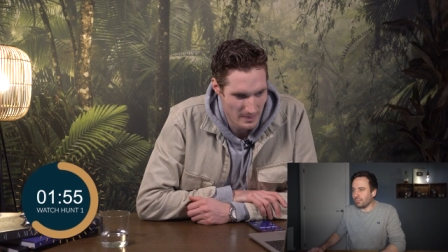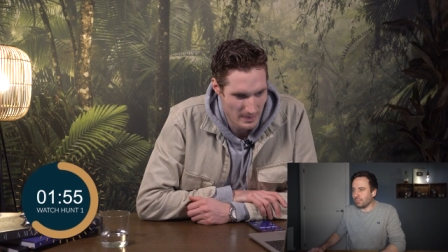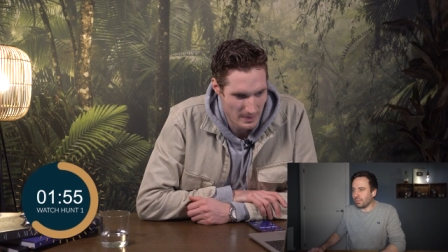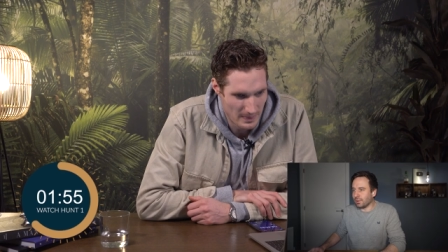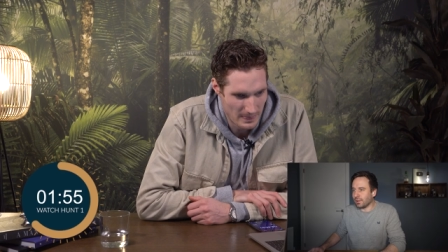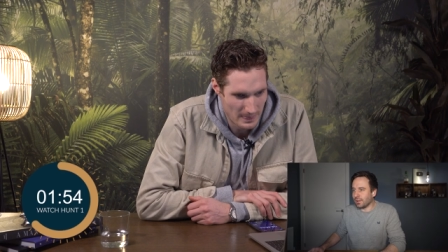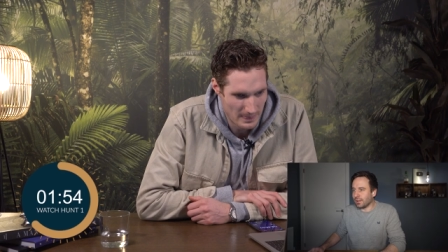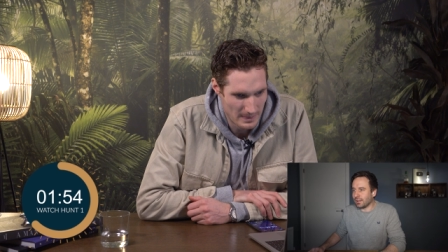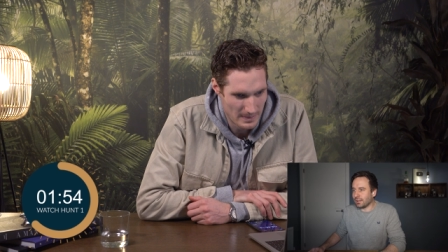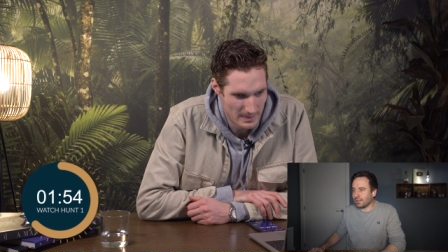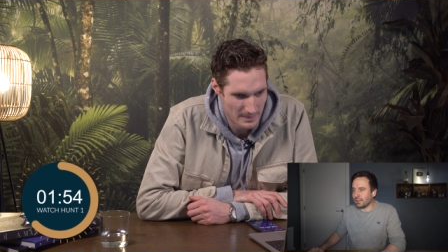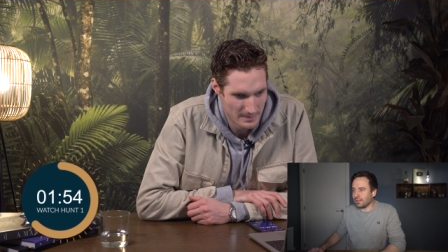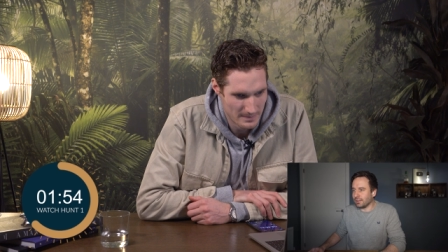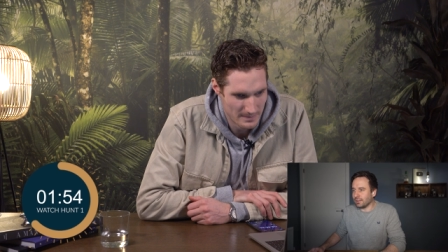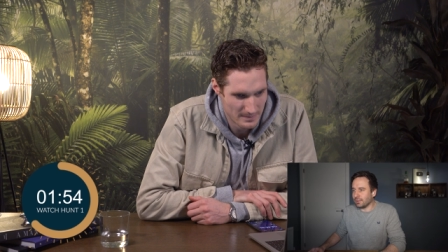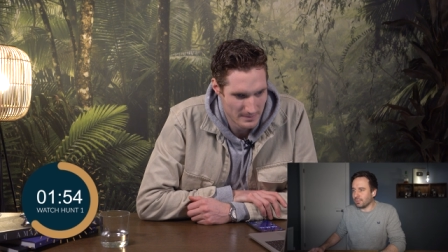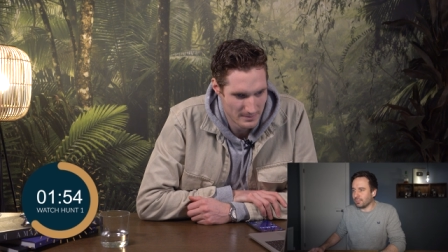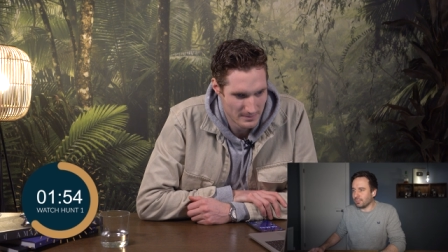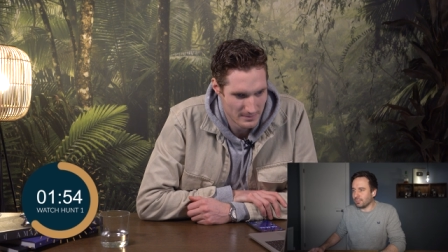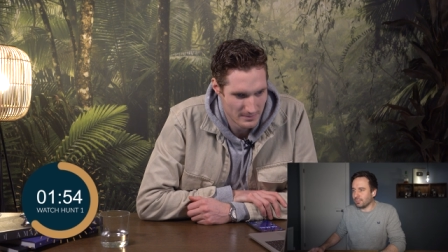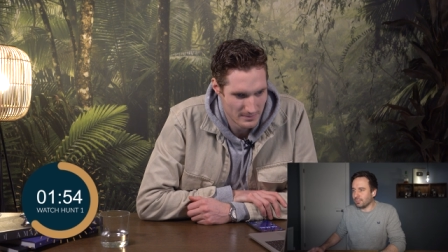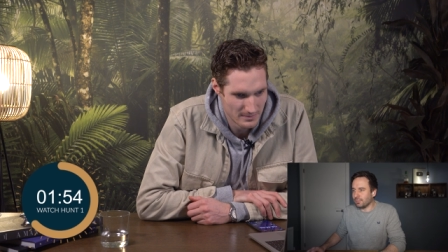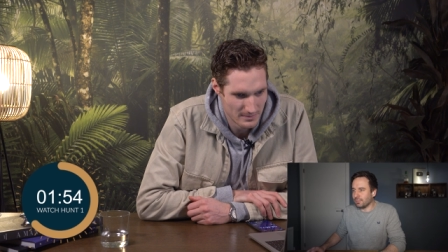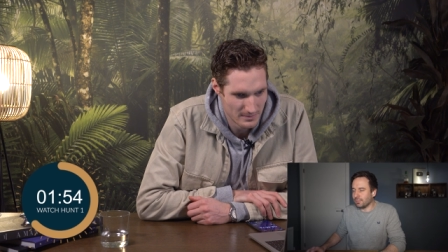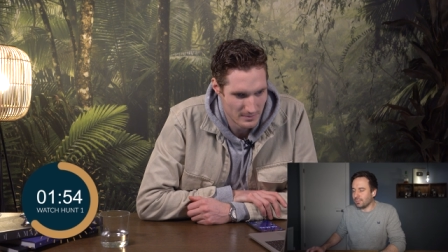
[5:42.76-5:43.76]
in
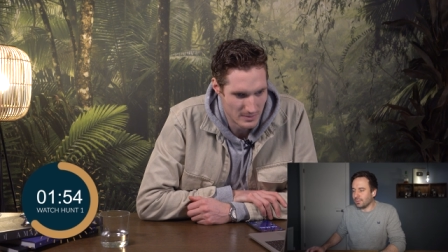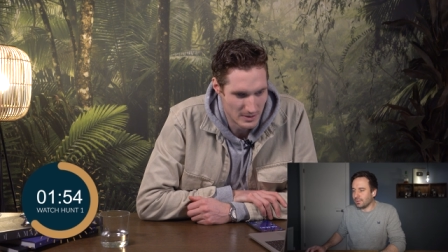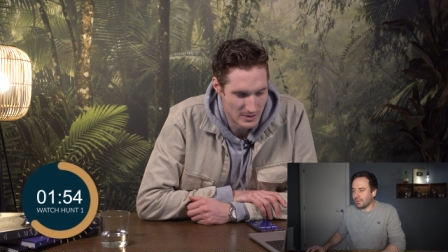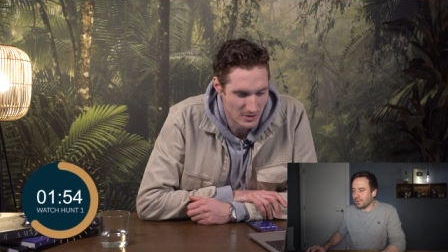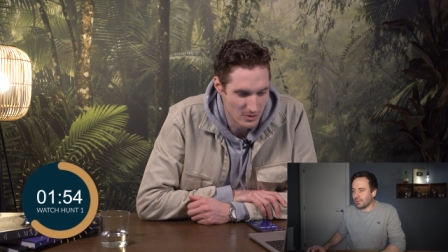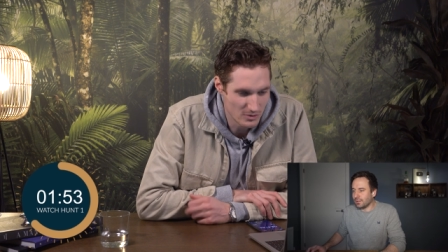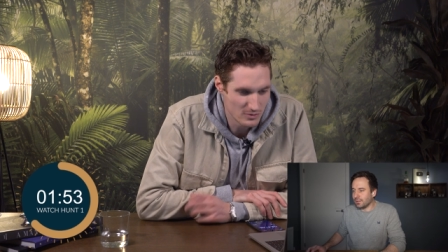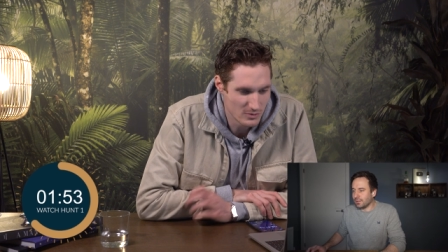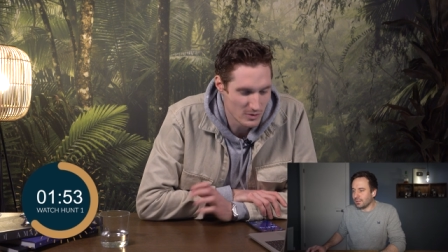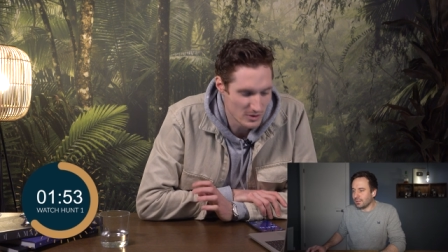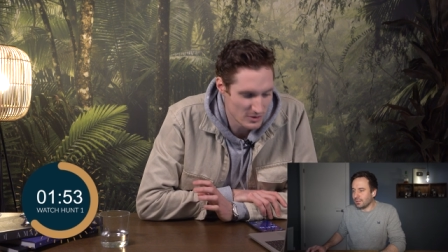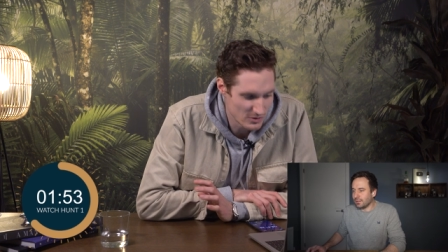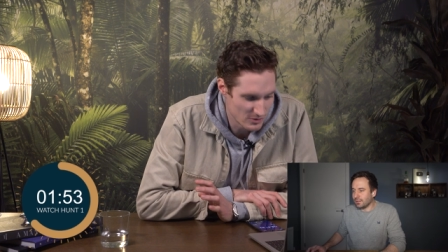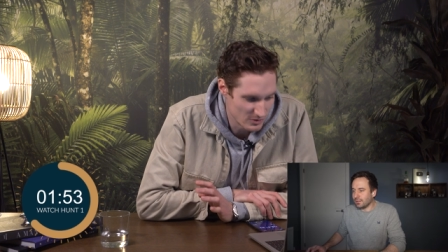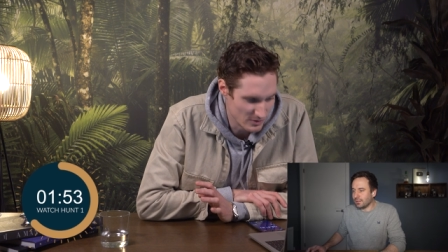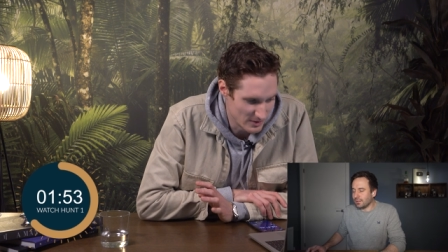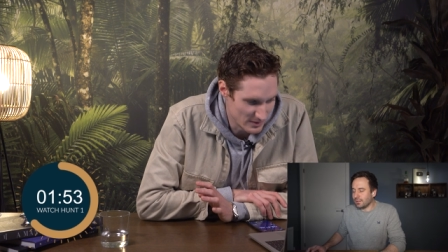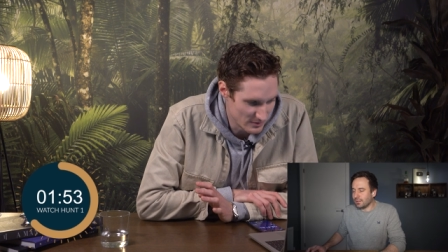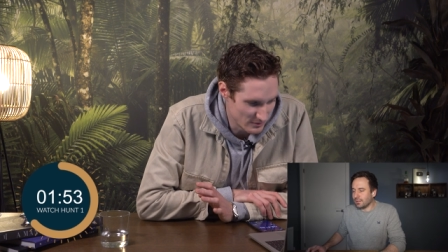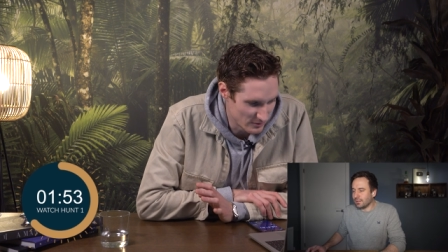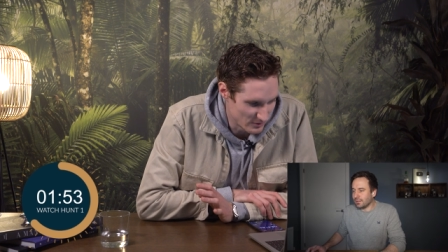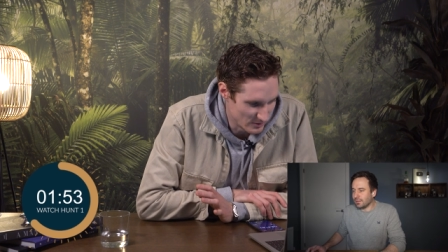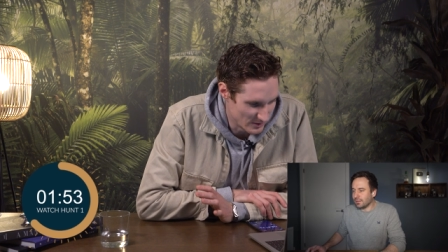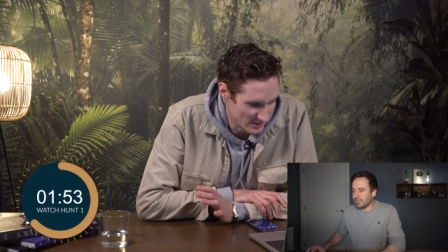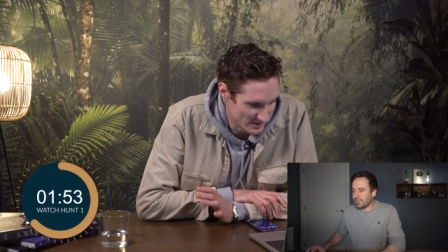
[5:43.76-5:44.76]
platinum. But don't want
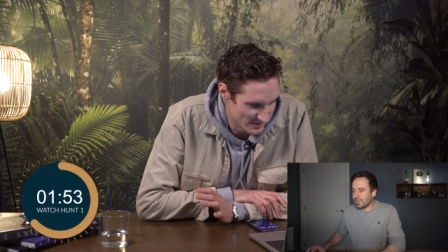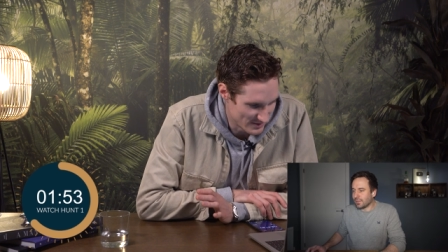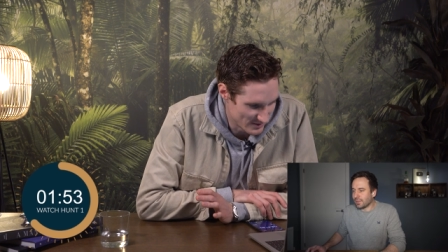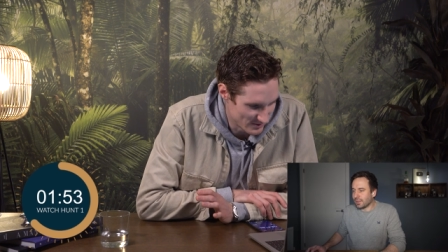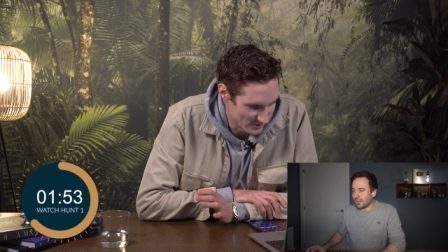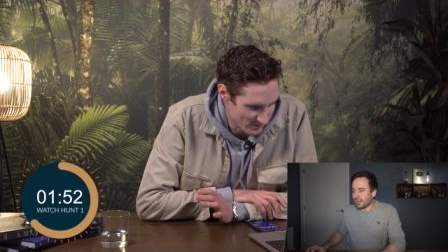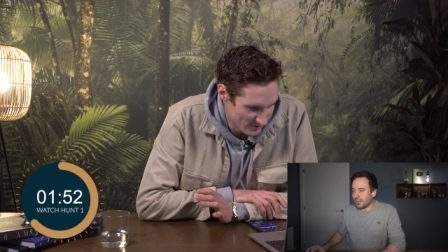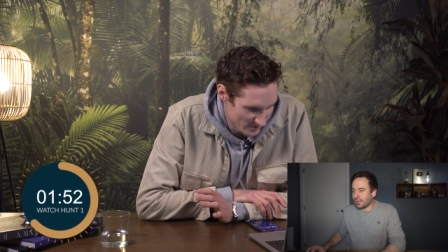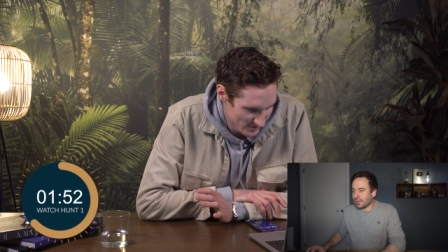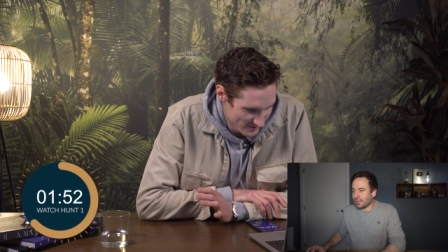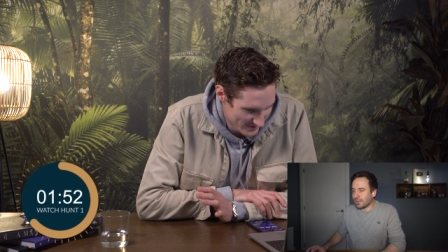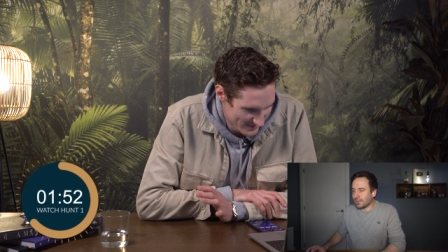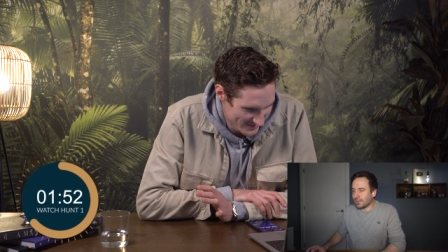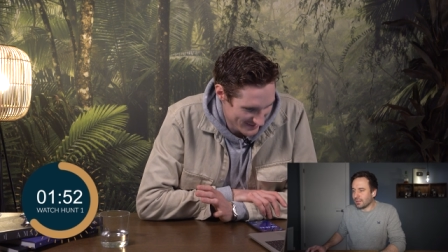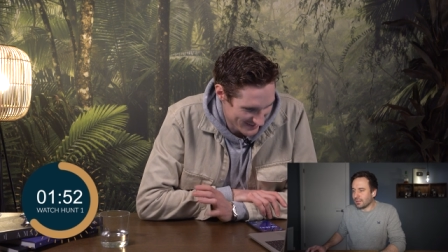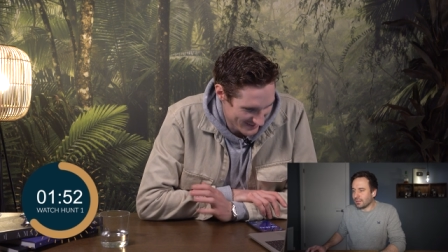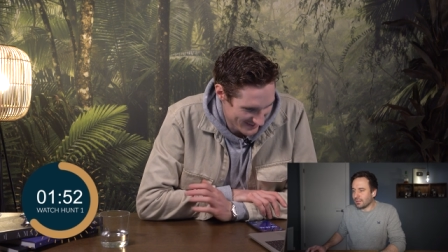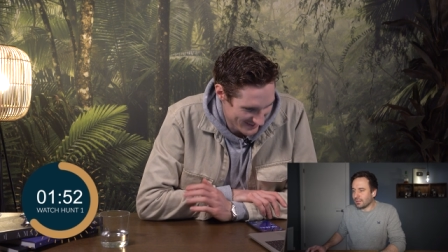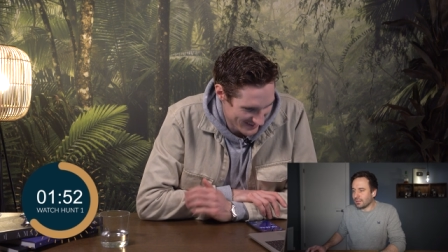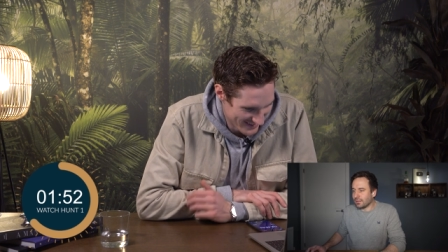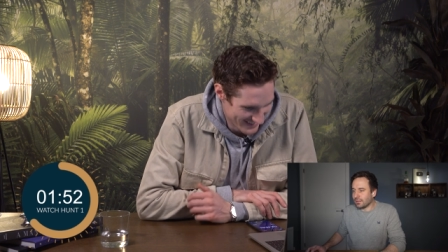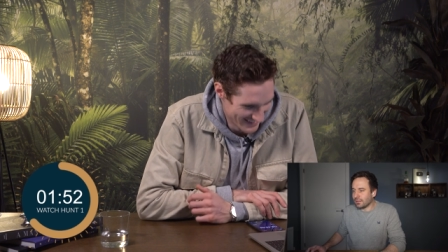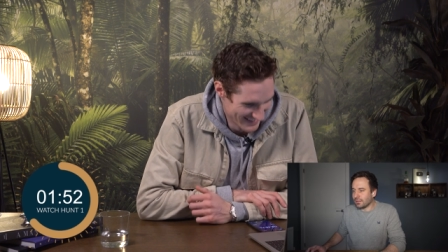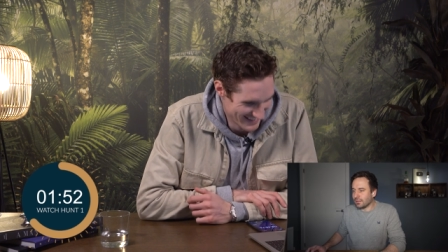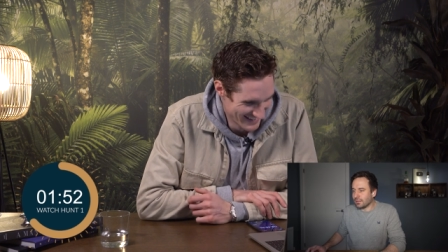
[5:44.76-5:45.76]
to influence you.
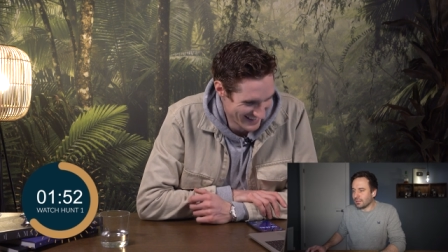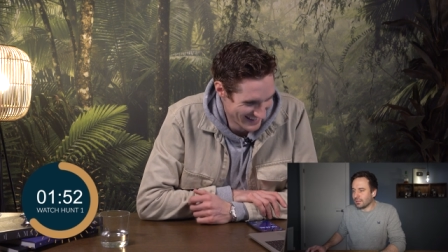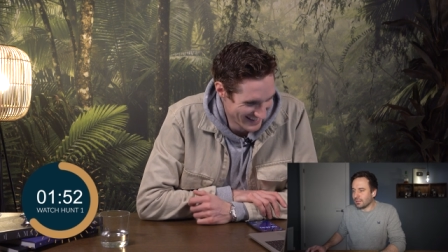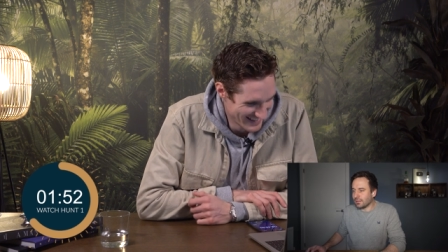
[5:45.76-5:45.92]
So.